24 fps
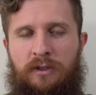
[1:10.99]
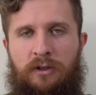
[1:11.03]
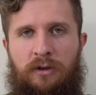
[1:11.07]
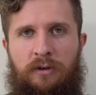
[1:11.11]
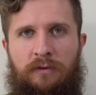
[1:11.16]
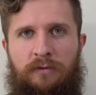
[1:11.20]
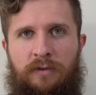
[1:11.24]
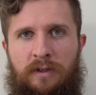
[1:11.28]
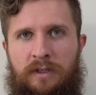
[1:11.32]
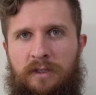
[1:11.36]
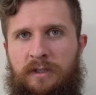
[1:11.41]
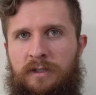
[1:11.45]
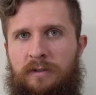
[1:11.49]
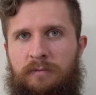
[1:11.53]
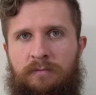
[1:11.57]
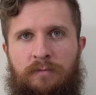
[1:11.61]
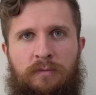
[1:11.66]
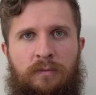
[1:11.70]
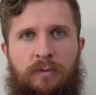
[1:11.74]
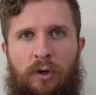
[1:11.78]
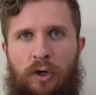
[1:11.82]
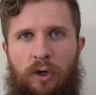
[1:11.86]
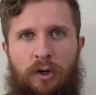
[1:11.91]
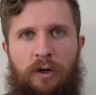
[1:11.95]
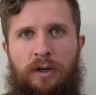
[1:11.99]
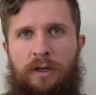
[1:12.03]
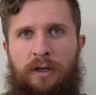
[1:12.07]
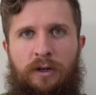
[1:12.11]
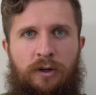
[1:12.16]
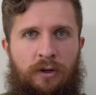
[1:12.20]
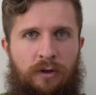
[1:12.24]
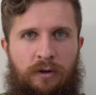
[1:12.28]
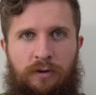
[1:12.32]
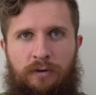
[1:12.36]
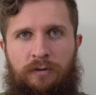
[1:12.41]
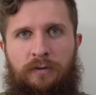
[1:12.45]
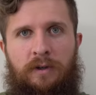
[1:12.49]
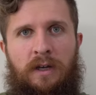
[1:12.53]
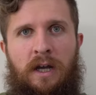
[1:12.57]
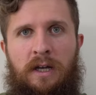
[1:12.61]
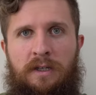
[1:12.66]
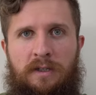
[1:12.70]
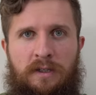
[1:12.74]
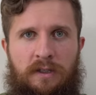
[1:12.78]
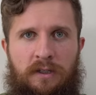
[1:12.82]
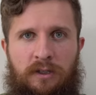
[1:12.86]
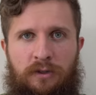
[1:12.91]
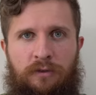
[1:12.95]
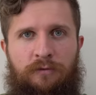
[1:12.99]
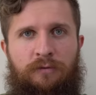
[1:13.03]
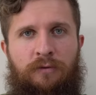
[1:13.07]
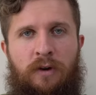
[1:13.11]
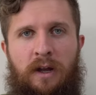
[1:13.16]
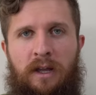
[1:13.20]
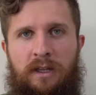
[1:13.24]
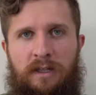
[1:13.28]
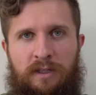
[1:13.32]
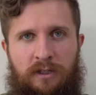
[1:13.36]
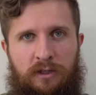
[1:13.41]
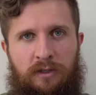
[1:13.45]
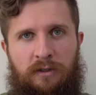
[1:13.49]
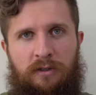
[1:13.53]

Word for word: so if it's her and her cousins or friends,